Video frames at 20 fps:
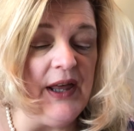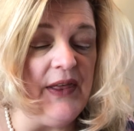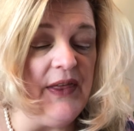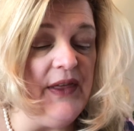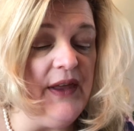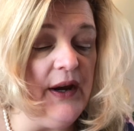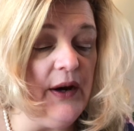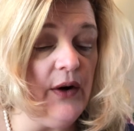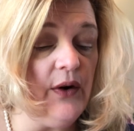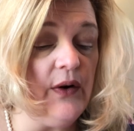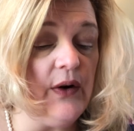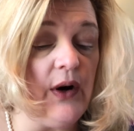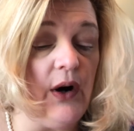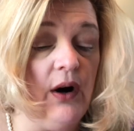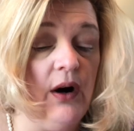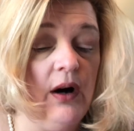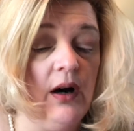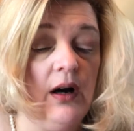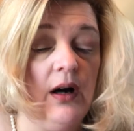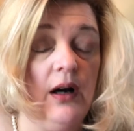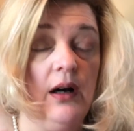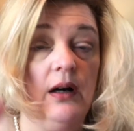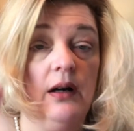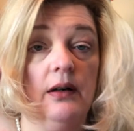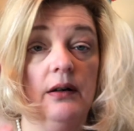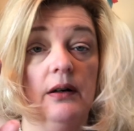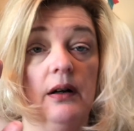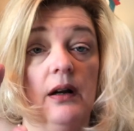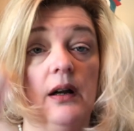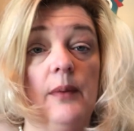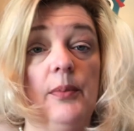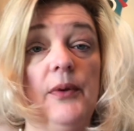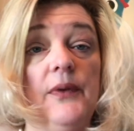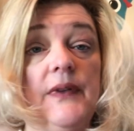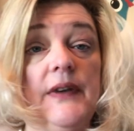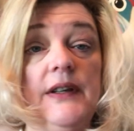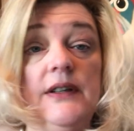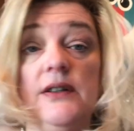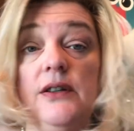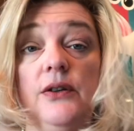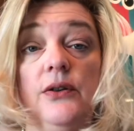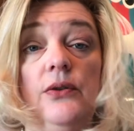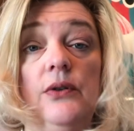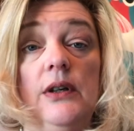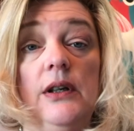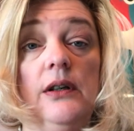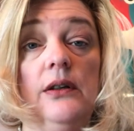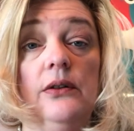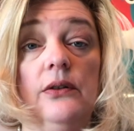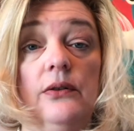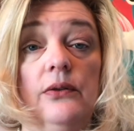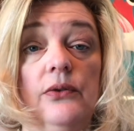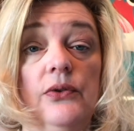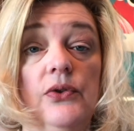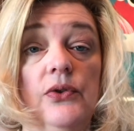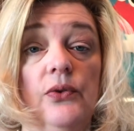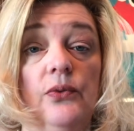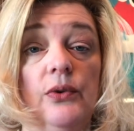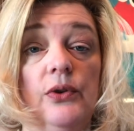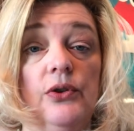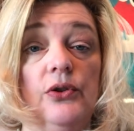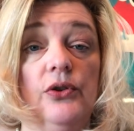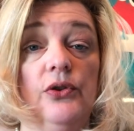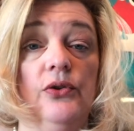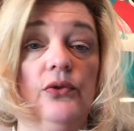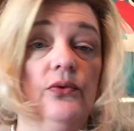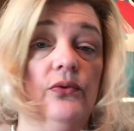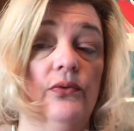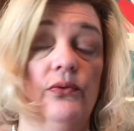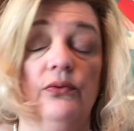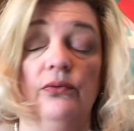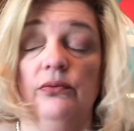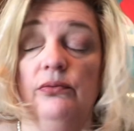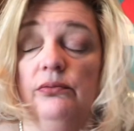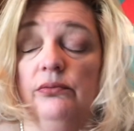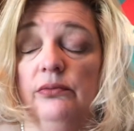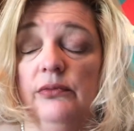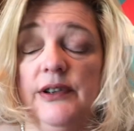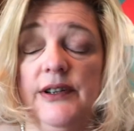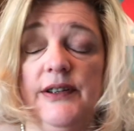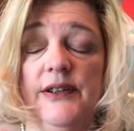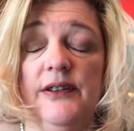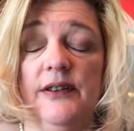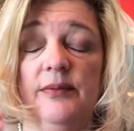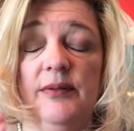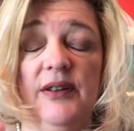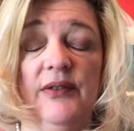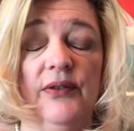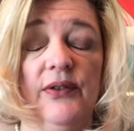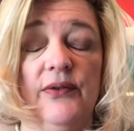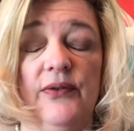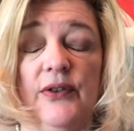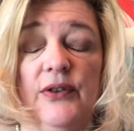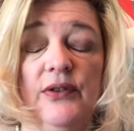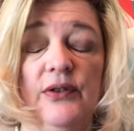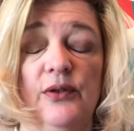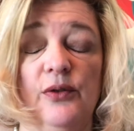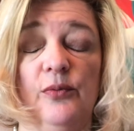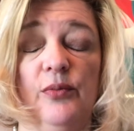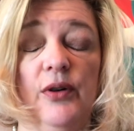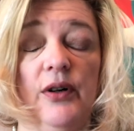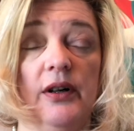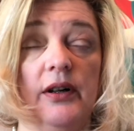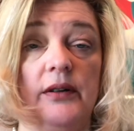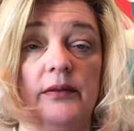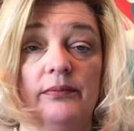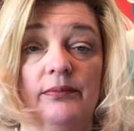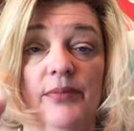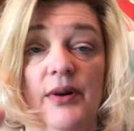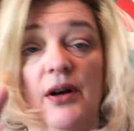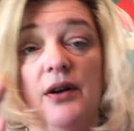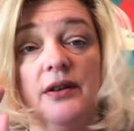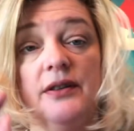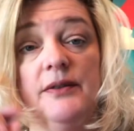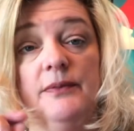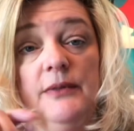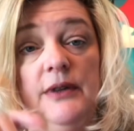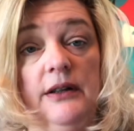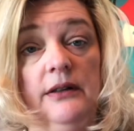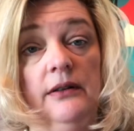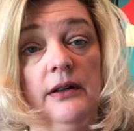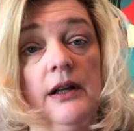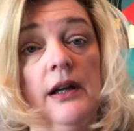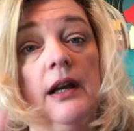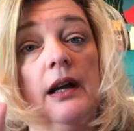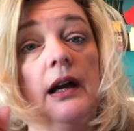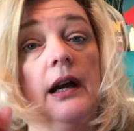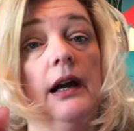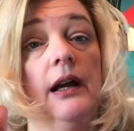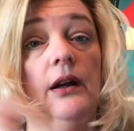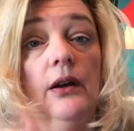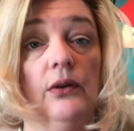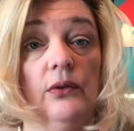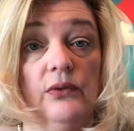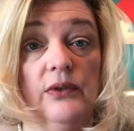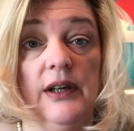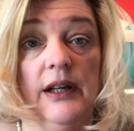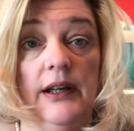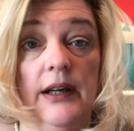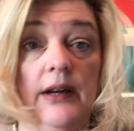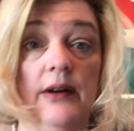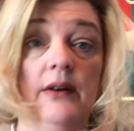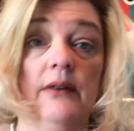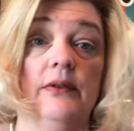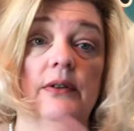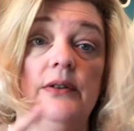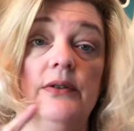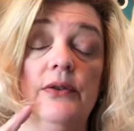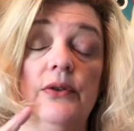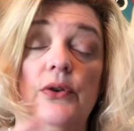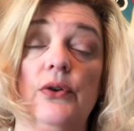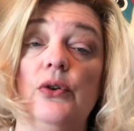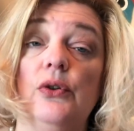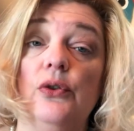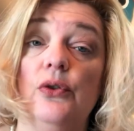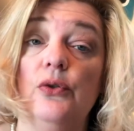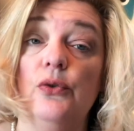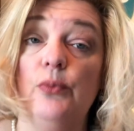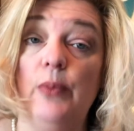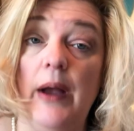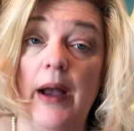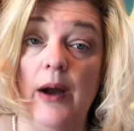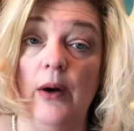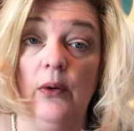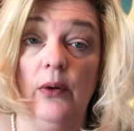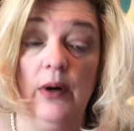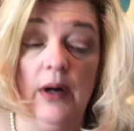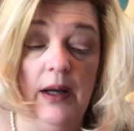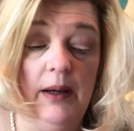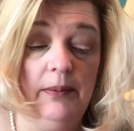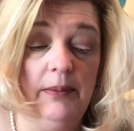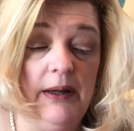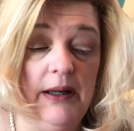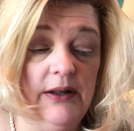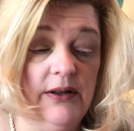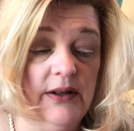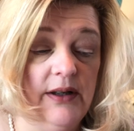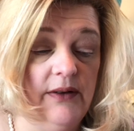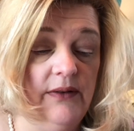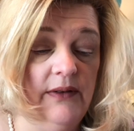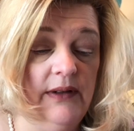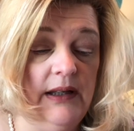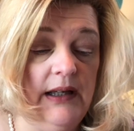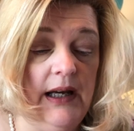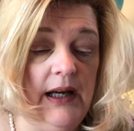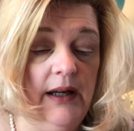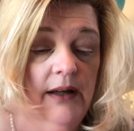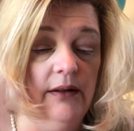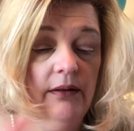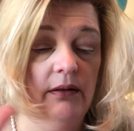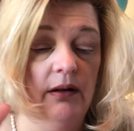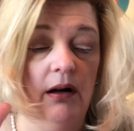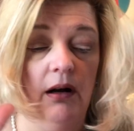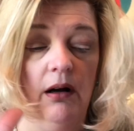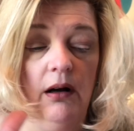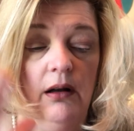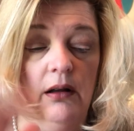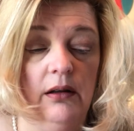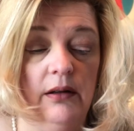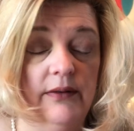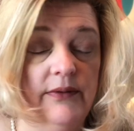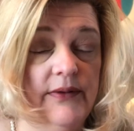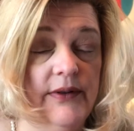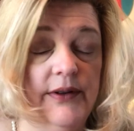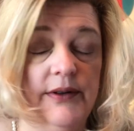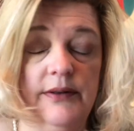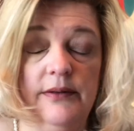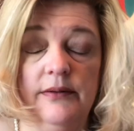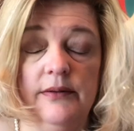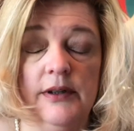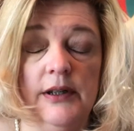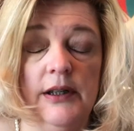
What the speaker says: there are a couple of things that you need to do. So once you listen to me for the first little part, pause me and go take care of it. So you're going to do Power Up, page 78, all of the